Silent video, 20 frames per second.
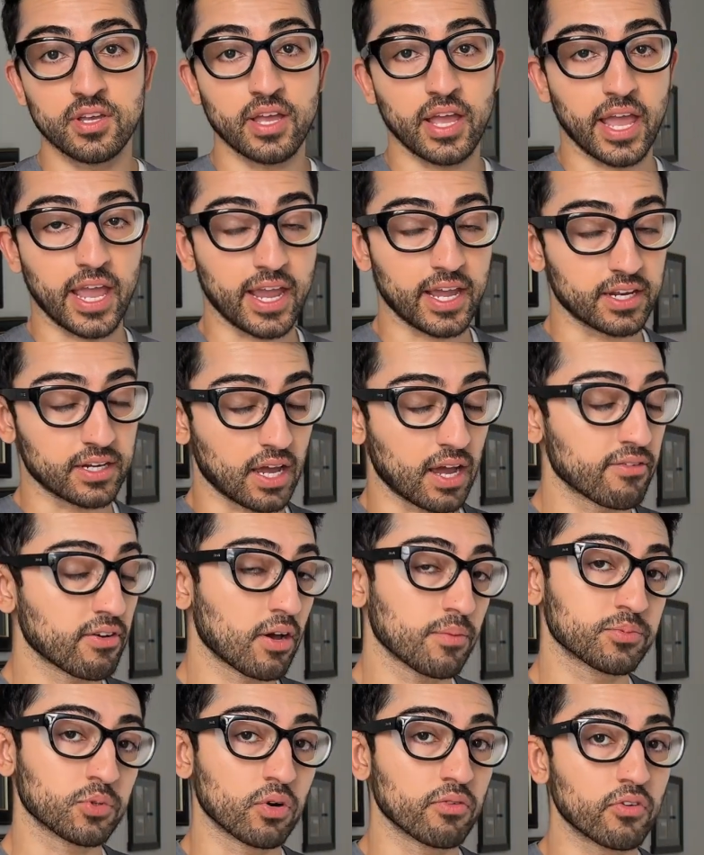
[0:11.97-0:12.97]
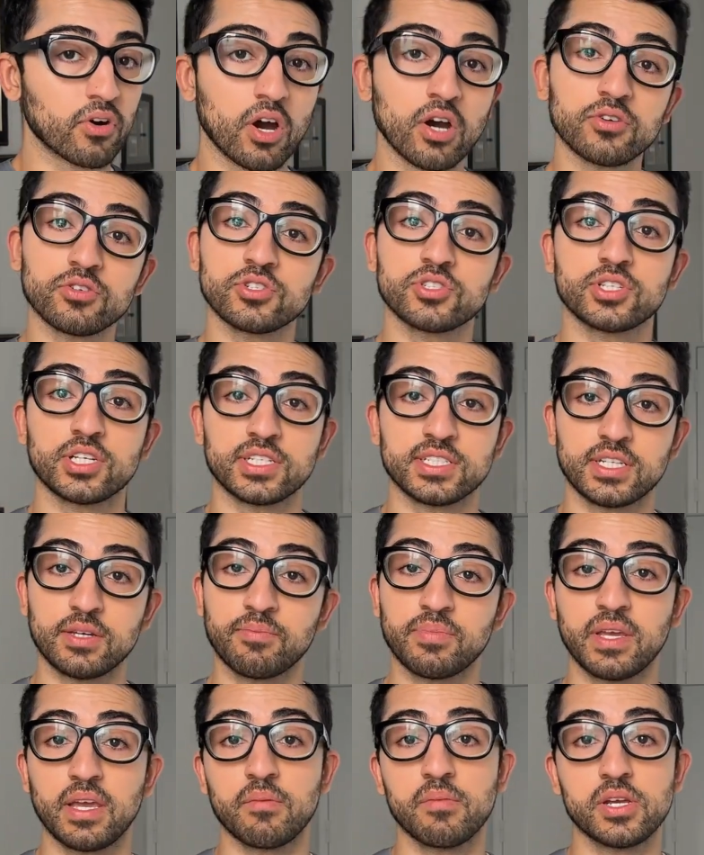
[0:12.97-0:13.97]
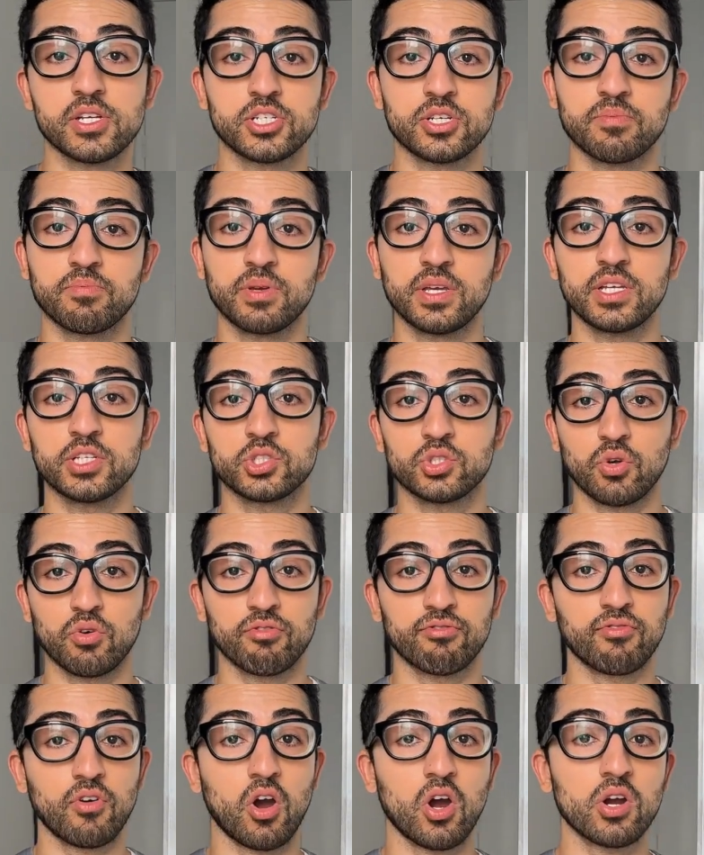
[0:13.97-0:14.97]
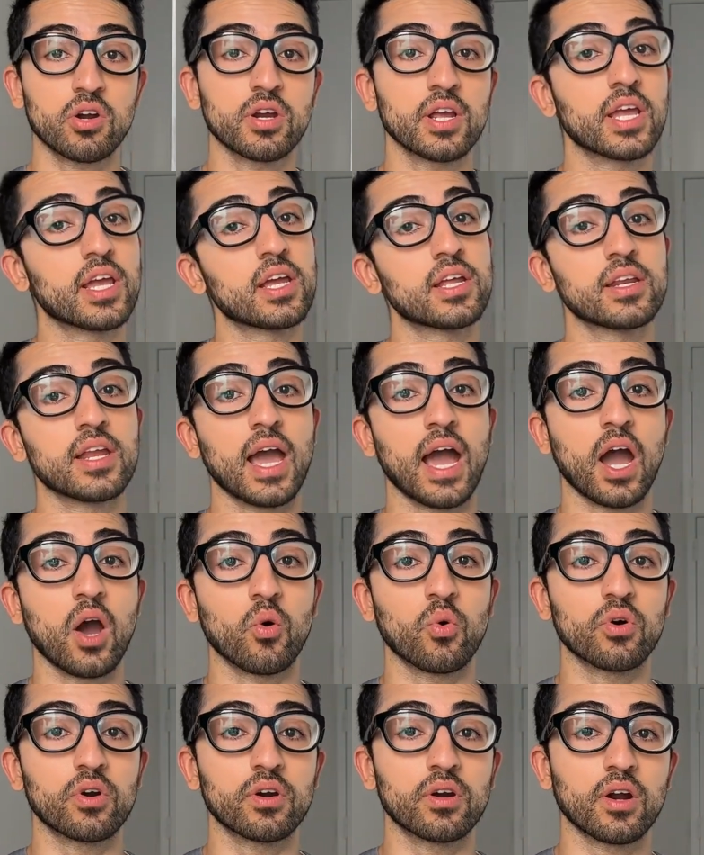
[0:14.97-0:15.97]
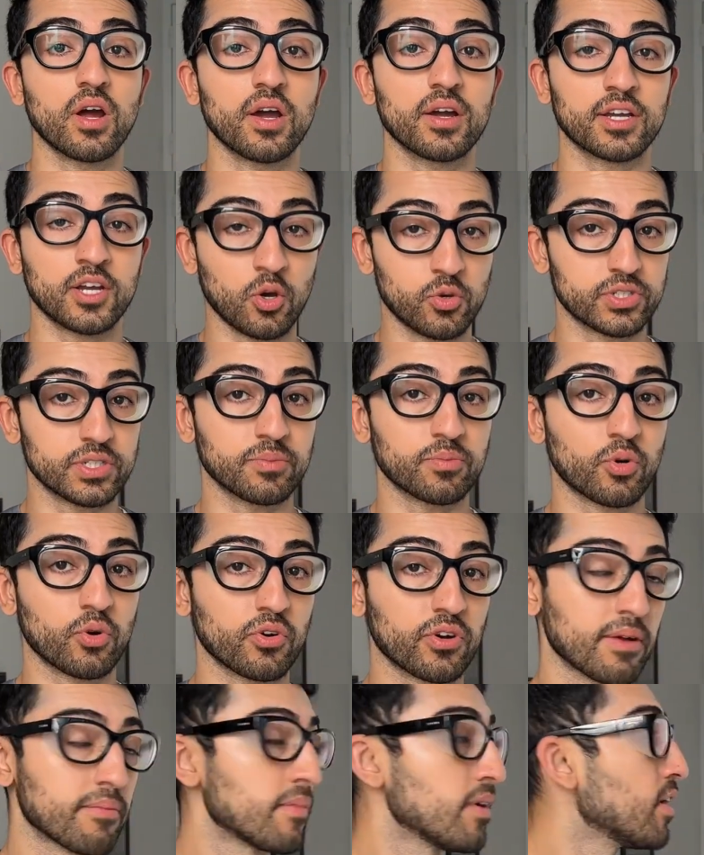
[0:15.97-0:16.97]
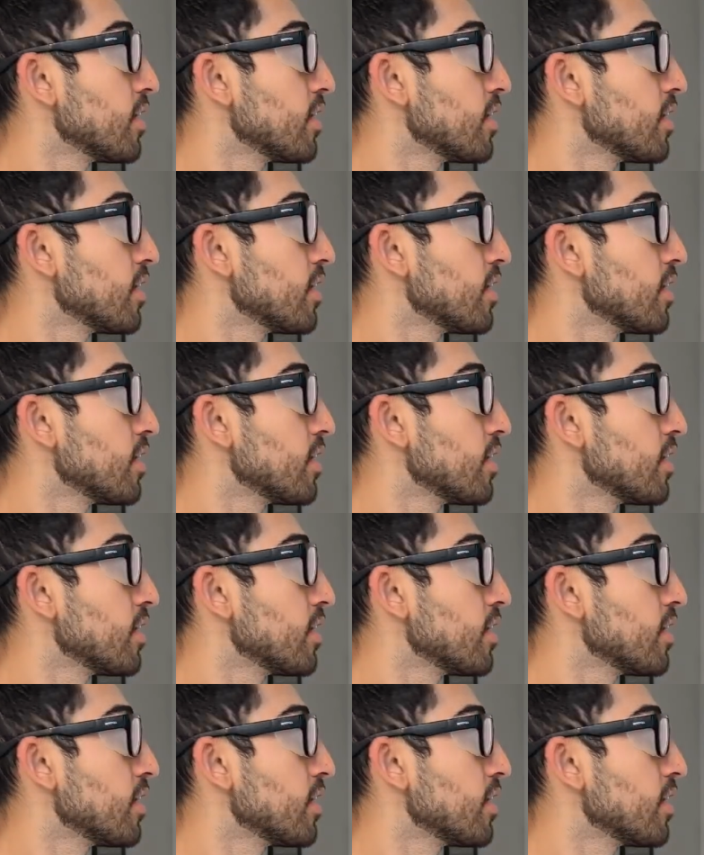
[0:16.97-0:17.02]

And I've helped over 160 PMHNPs so far in our coaching program.